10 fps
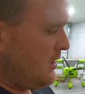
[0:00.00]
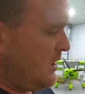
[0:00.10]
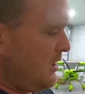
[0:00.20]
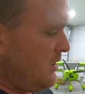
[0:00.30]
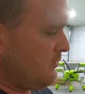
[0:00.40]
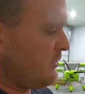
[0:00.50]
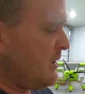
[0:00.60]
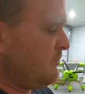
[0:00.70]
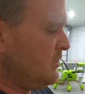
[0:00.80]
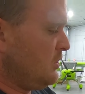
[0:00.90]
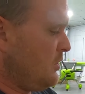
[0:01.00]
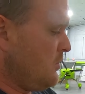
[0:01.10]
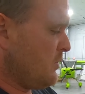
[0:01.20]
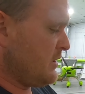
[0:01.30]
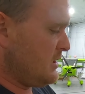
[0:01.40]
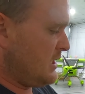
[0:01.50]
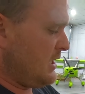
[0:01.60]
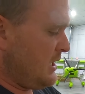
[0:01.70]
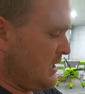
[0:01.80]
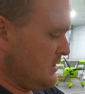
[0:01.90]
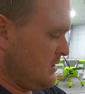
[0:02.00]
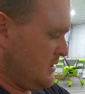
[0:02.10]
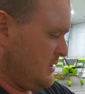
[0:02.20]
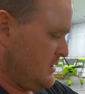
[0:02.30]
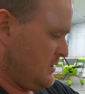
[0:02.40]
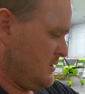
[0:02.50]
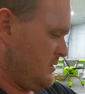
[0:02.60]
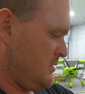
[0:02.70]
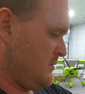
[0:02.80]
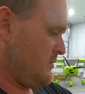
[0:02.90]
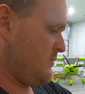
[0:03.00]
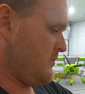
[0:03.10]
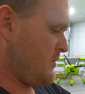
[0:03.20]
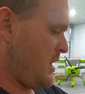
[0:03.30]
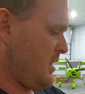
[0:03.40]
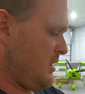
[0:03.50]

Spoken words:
right below where you get in, right